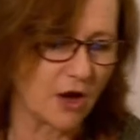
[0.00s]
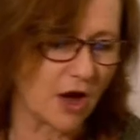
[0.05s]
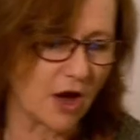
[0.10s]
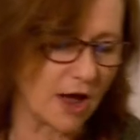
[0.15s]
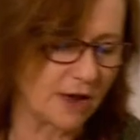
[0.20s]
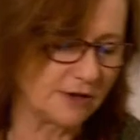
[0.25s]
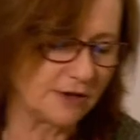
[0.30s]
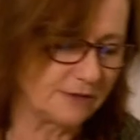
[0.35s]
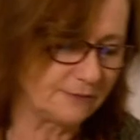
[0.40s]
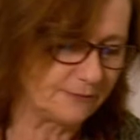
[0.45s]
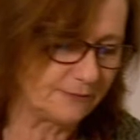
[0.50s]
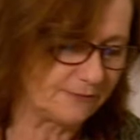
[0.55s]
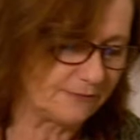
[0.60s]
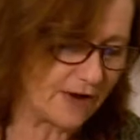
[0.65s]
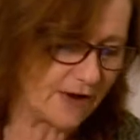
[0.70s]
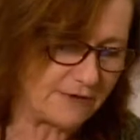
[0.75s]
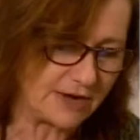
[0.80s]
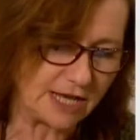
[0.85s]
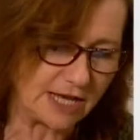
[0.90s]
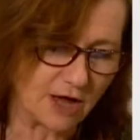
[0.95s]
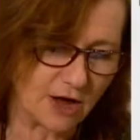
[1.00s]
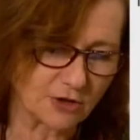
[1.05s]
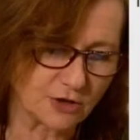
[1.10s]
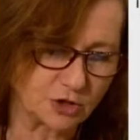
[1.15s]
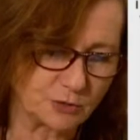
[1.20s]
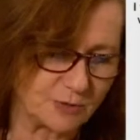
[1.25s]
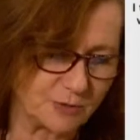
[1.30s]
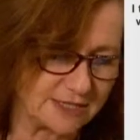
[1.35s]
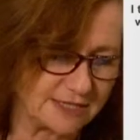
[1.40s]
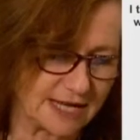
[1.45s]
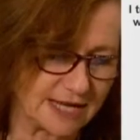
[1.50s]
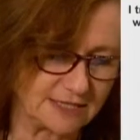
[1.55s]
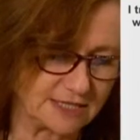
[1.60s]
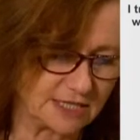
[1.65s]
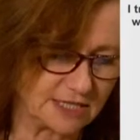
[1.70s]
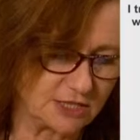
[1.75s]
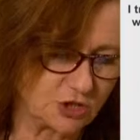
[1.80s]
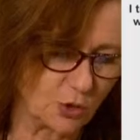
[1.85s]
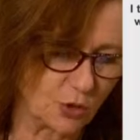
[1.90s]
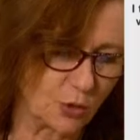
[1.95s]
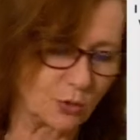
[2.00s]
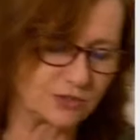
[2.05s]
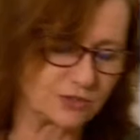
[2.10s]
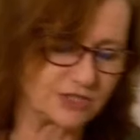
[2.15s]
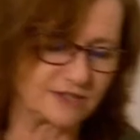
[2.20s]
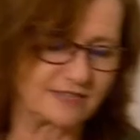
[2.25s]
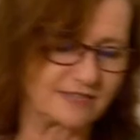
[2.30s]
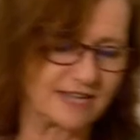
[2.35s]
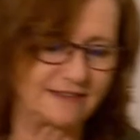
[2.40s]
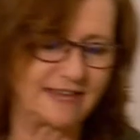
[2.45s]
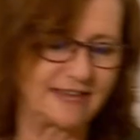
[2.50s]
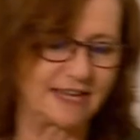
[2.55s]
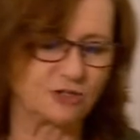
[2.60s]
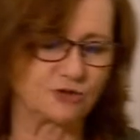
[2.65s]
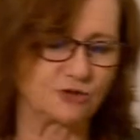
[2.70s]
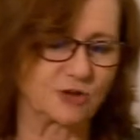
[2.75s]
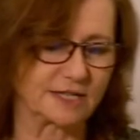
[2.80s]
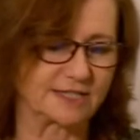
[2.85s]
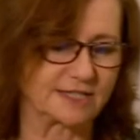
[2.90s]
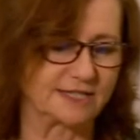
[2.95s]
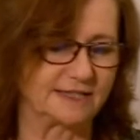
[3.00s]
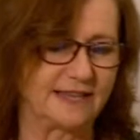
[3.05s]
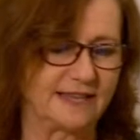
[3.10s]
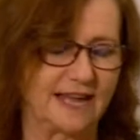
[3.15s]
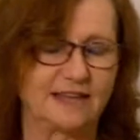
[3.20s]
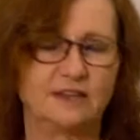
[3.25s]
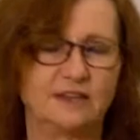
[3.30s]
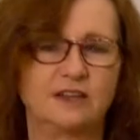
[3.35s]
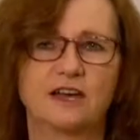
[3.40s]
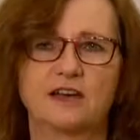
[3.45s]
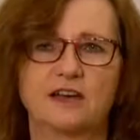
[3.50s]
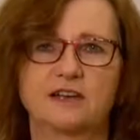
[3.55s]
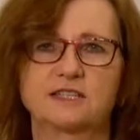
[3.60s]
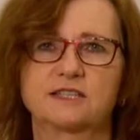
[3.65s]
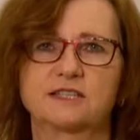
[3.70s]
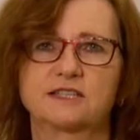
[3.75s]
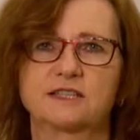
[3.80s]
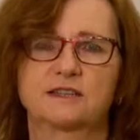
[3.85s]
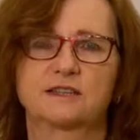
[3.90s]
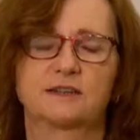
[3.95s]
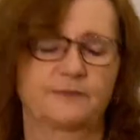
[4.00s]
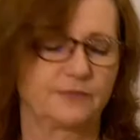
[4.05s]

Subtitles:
A very large percentage also said they trusted their nurse